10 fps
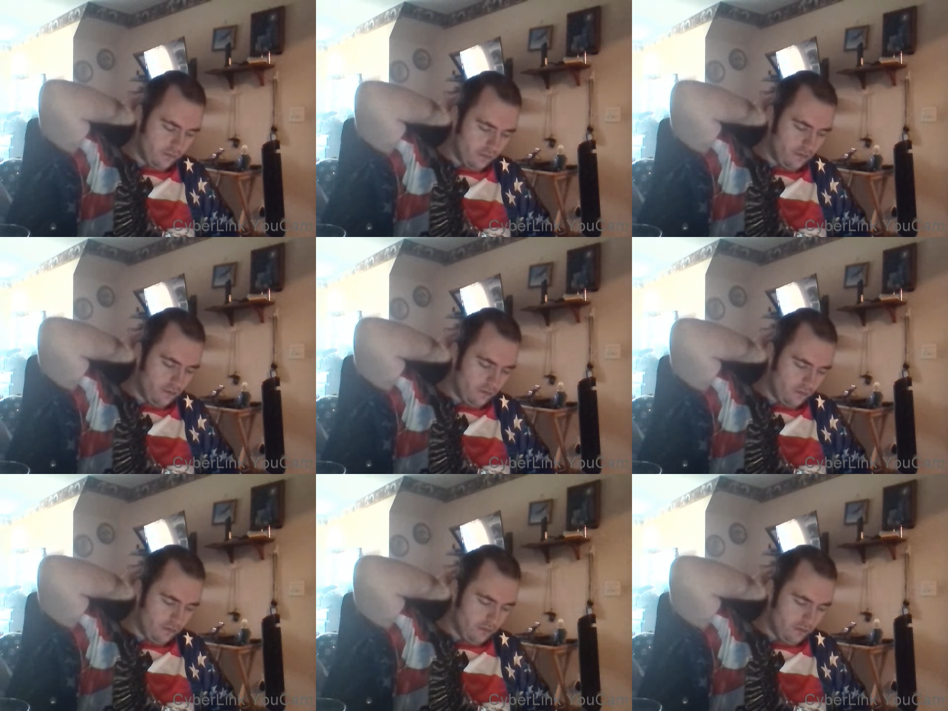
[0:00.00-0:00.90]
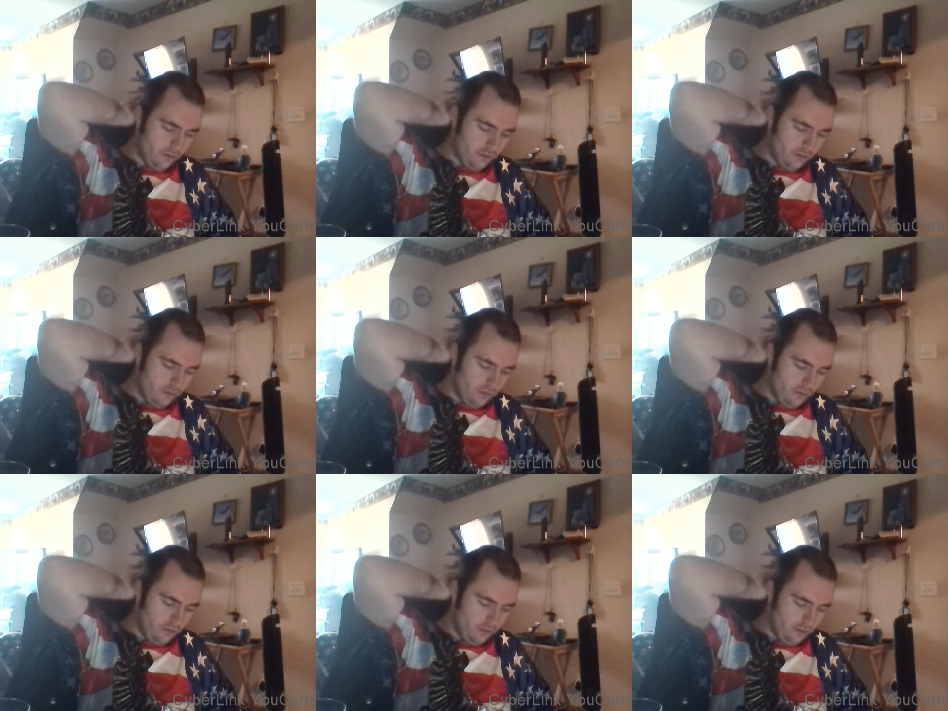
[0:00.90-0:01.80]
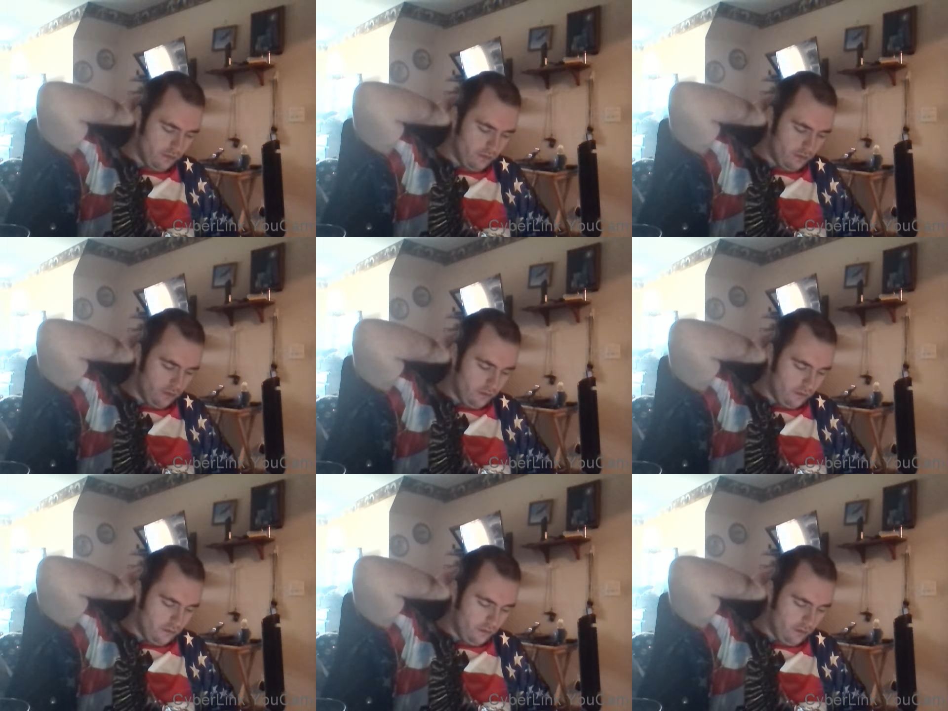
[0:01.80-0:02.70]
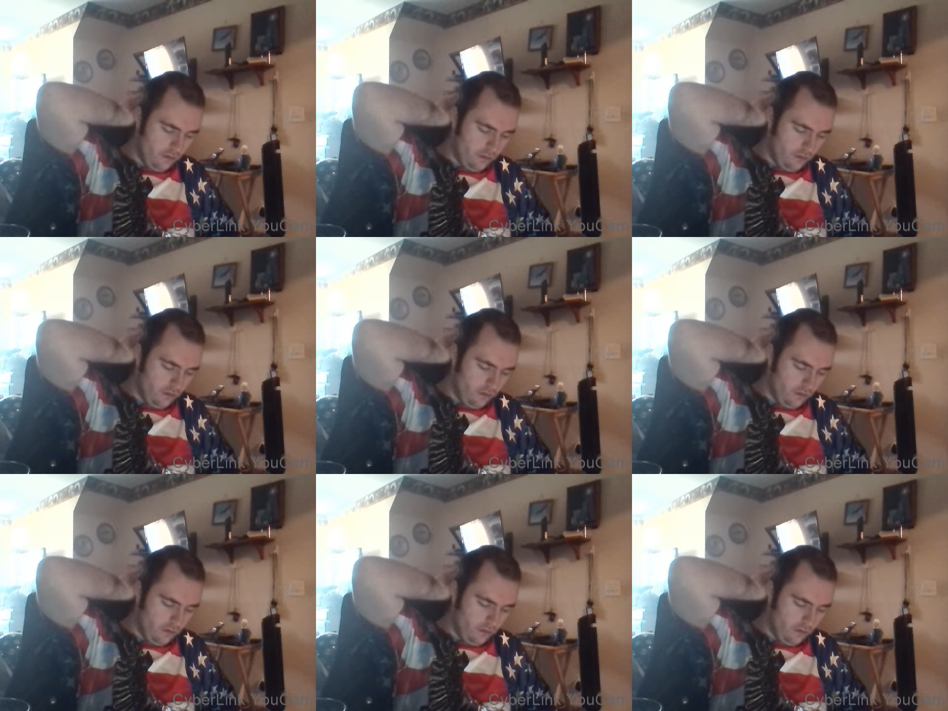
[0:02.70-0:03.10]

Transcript: Nothing is said.